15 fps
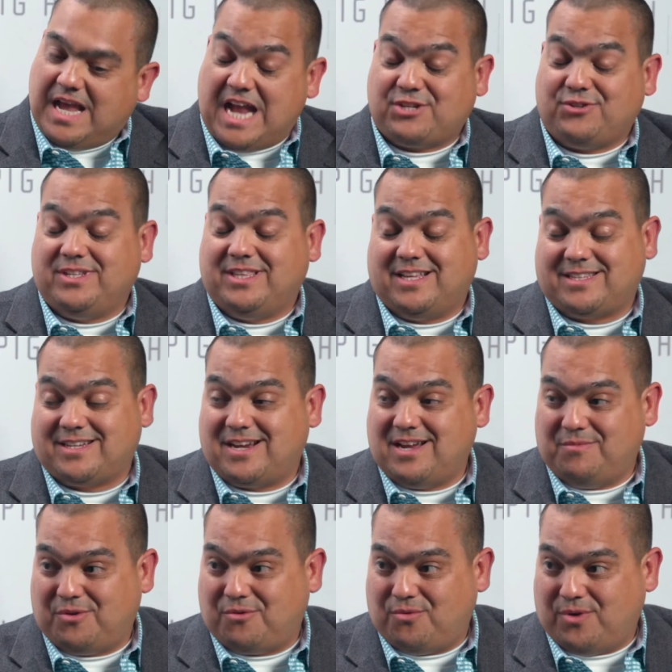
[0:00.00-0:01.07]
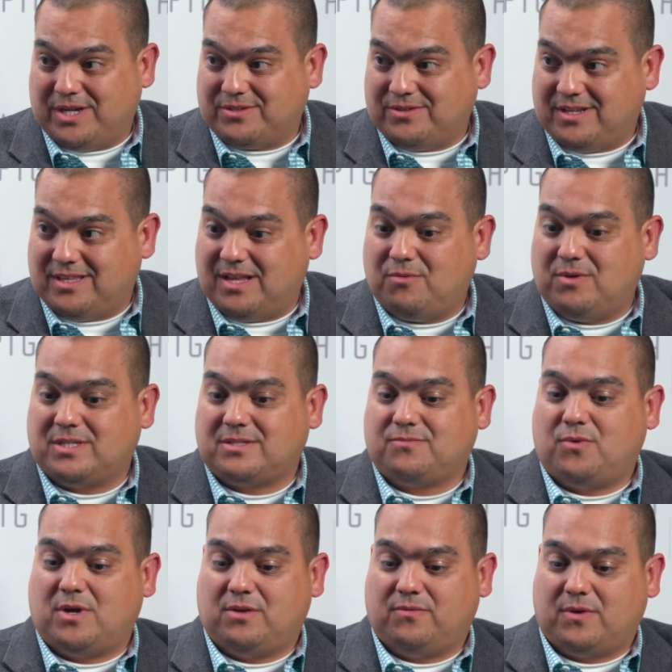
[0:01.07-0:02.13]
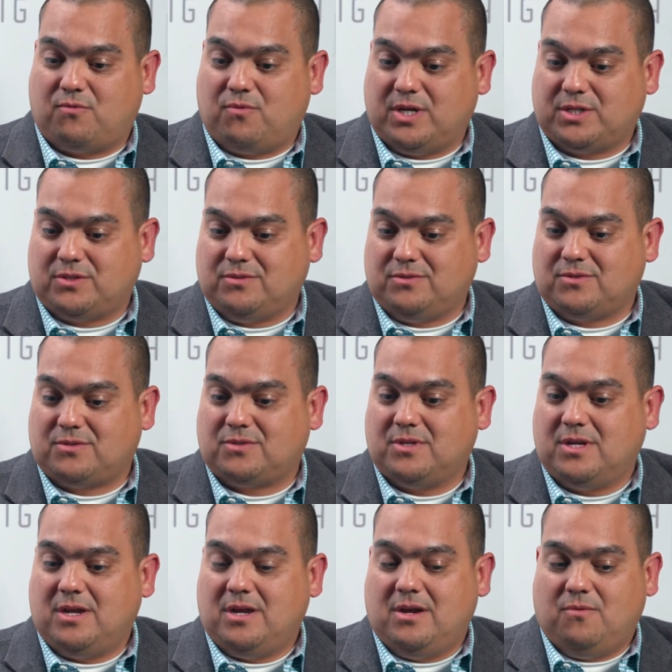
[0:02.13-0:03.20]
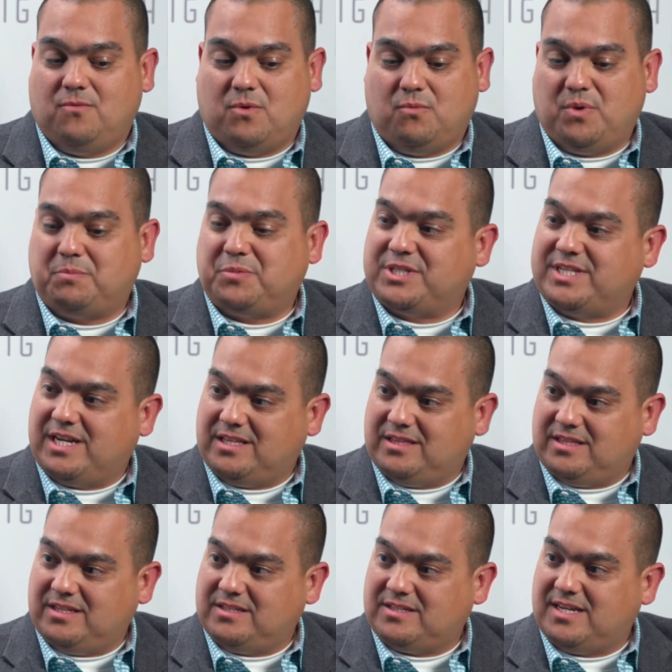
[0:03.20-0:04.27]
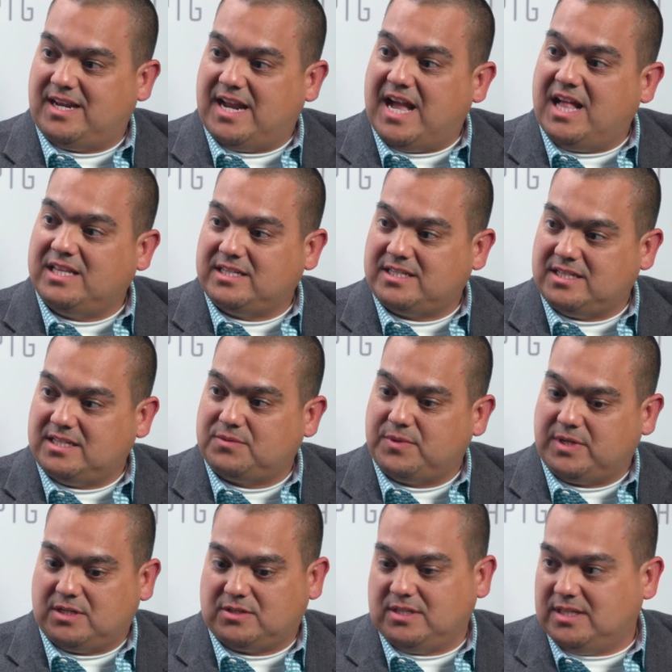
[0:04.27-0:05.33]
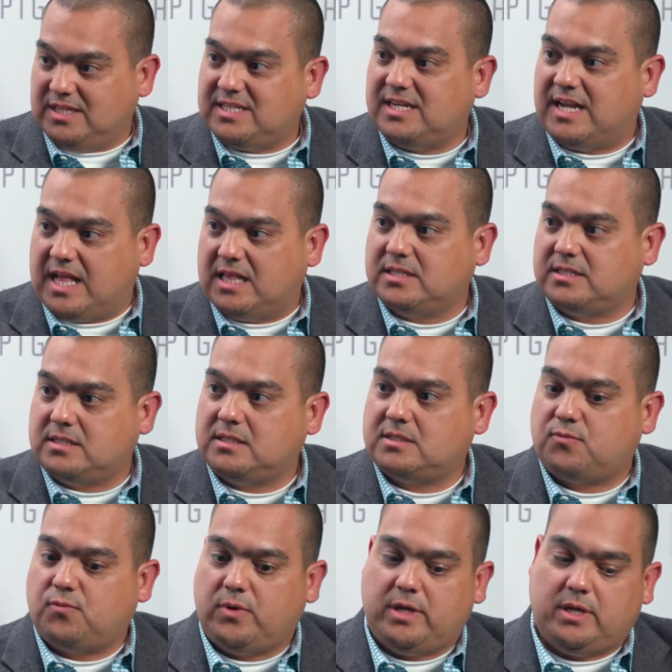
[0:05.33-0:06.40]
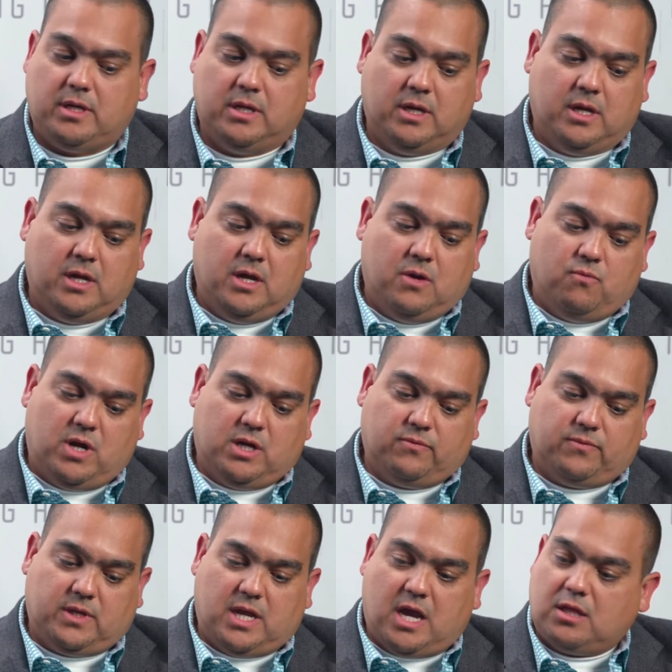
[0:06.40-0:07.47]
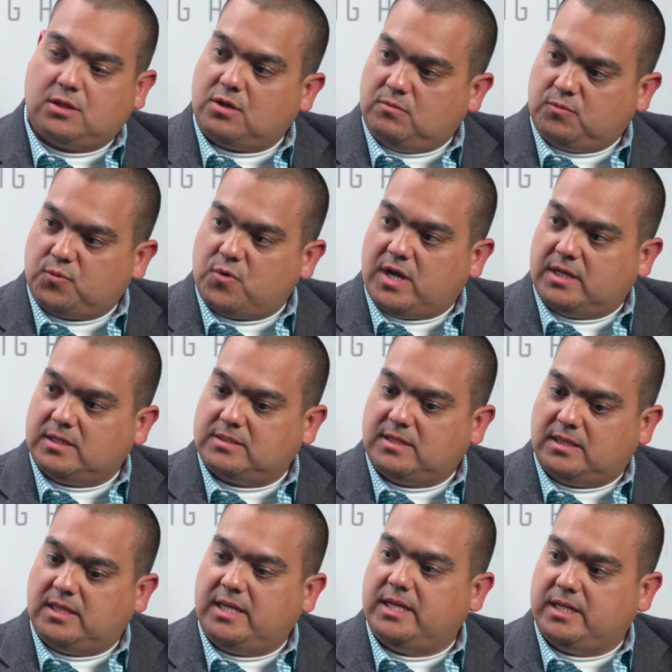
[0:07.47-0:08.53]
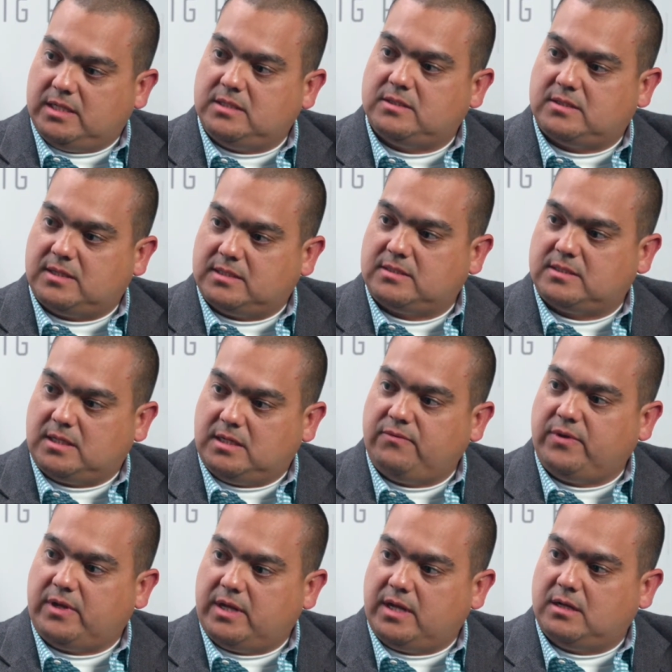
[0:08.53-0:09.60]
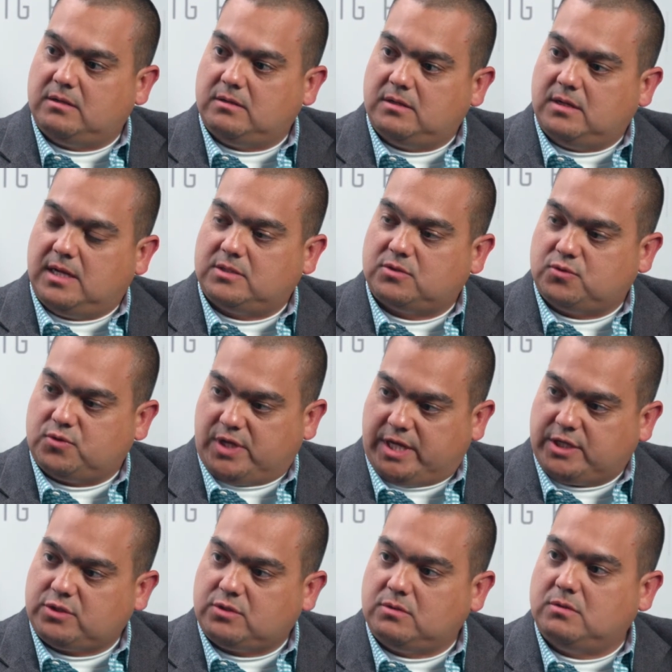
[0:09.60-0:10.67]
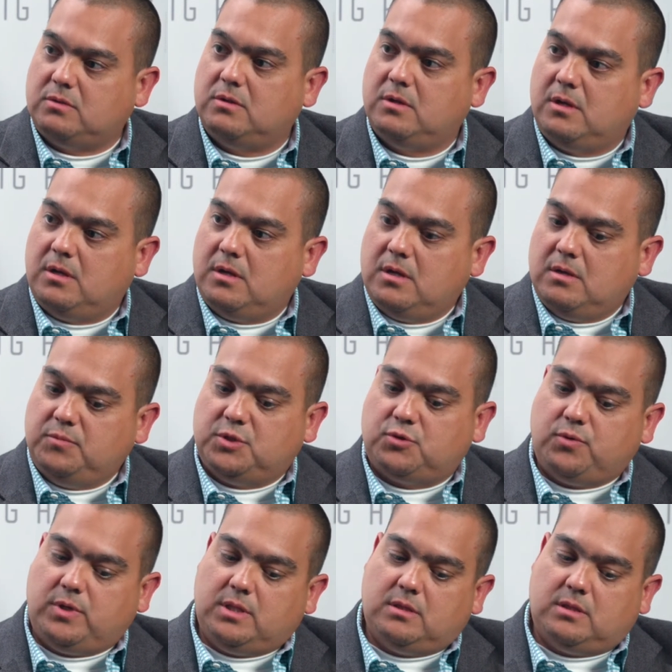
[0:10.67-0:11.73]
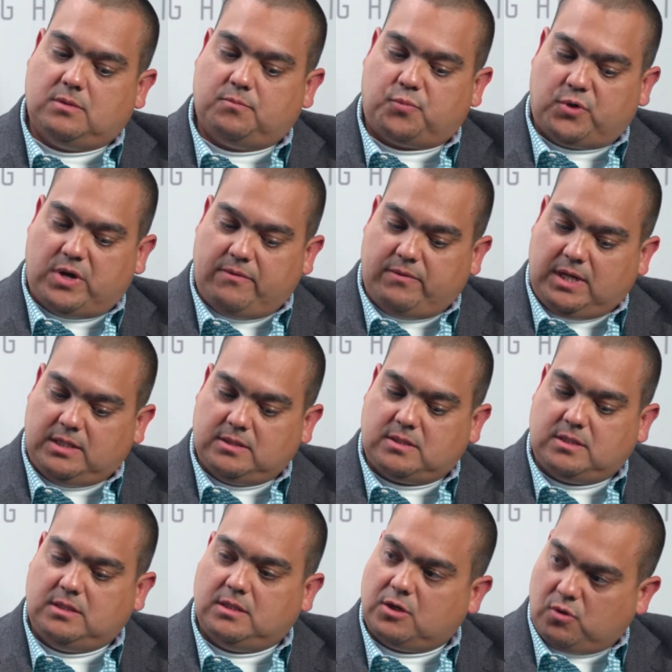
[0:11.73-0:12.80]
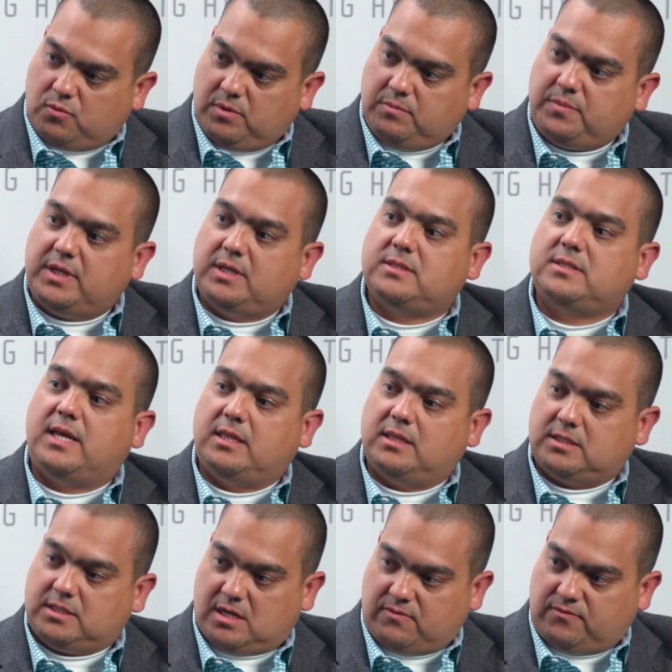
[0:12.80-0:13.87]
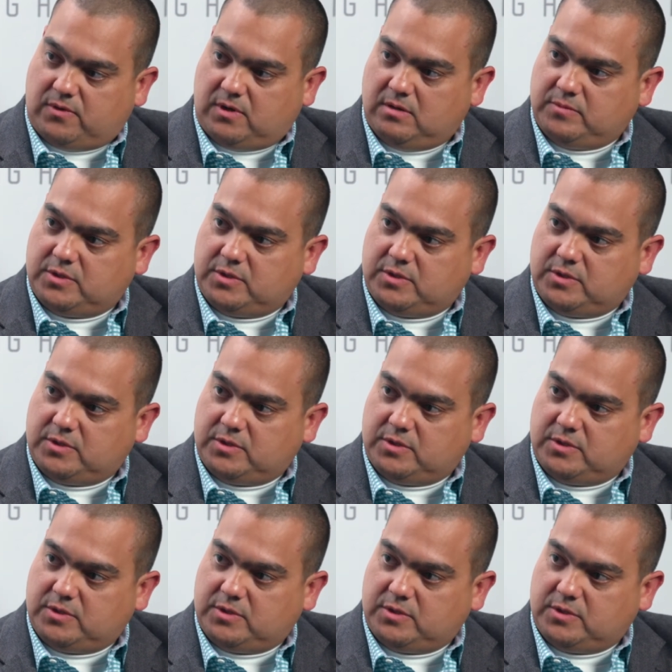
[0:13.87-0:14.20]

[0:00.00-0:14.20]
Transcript: Actually, that's a common question, and that was one of the questions when we presented this analysis, because in this analysis, one of the outcomes was that it is a significant association between the prevalence in the growing pigs and the sow farm.